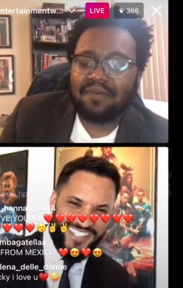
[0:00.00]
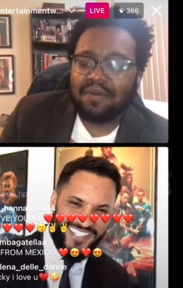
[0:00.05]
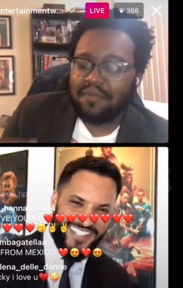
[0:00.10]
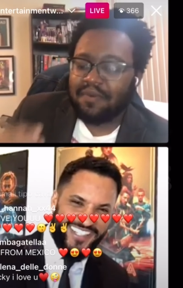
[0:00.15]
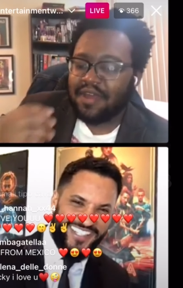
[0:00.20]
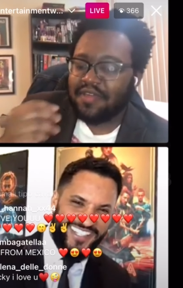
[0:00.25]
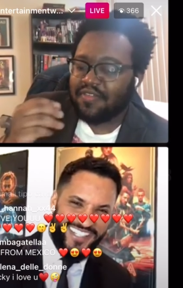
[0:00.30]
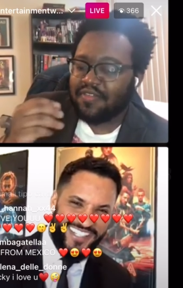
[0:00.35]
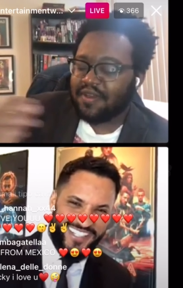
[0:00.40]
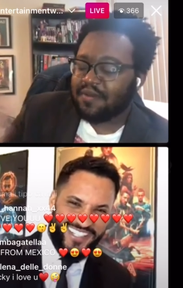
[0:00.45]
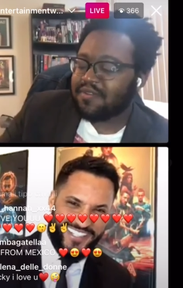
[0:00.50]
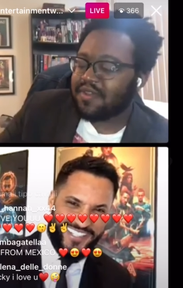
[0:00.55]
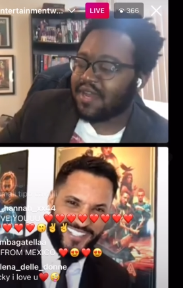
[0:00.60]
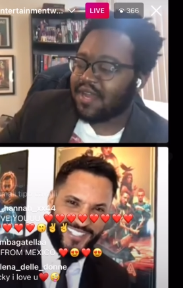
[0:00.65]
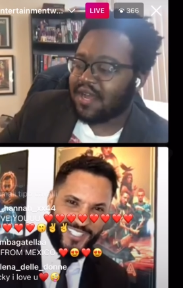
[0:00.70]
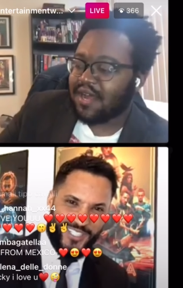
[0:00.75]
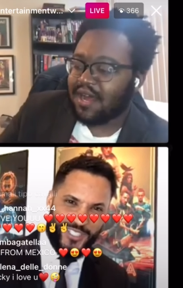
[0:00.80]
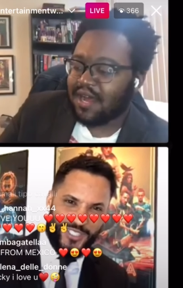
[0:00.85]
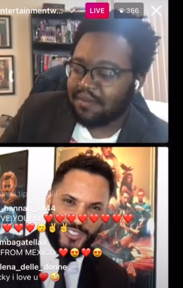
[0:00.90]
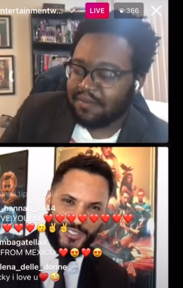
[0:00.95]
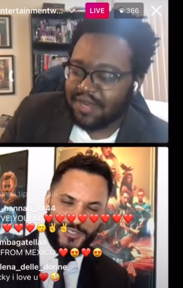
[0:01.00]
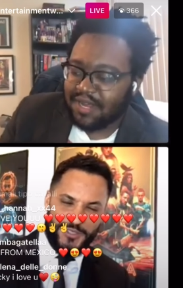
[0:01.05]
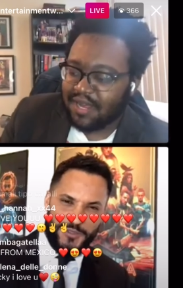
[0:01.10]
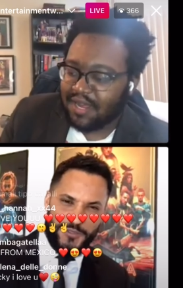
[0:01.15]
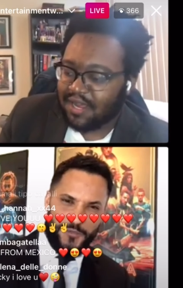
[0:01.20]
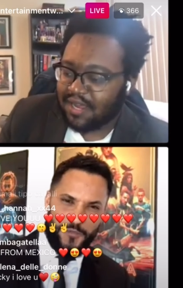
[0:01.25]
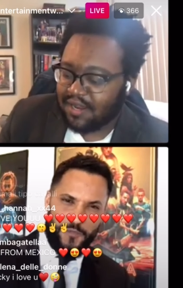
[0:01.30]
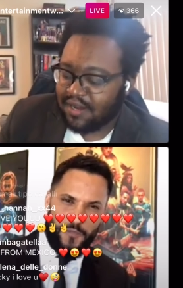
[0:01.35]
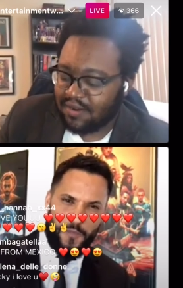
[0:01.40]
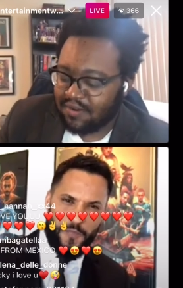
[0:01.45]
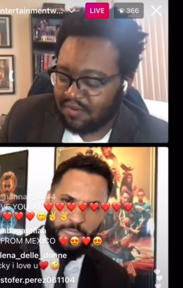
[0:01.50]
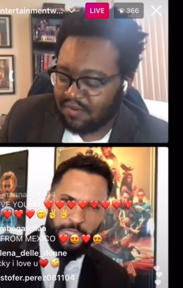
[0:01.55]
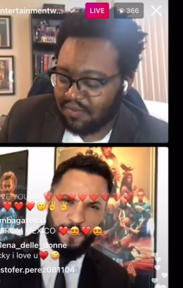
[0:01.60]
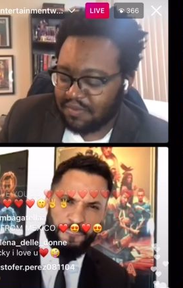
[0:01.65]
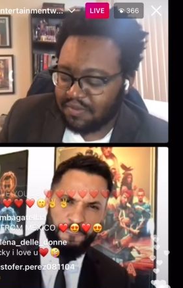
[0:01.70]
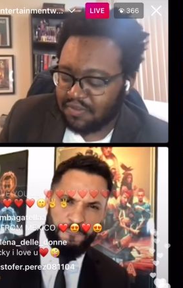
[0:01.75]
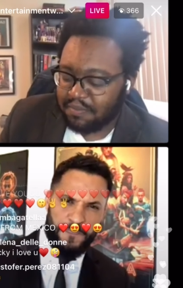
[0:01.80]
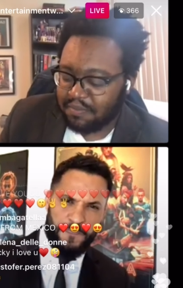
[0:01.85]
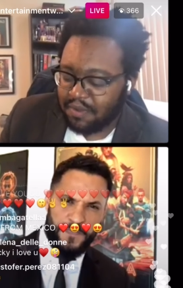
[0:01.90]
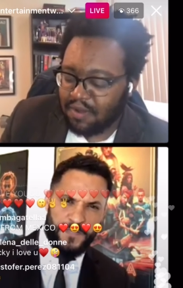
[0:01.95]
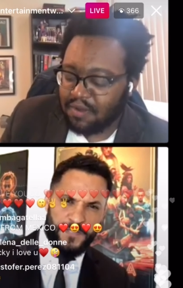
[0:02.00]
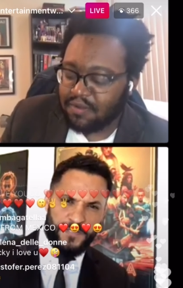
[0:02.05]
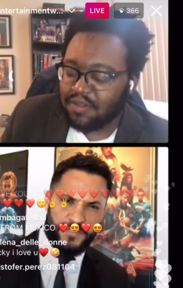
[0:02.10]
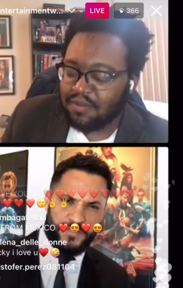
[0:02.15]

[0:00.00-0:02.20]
Speaker 1: I remember, I think it was at Comic Con when we spoke.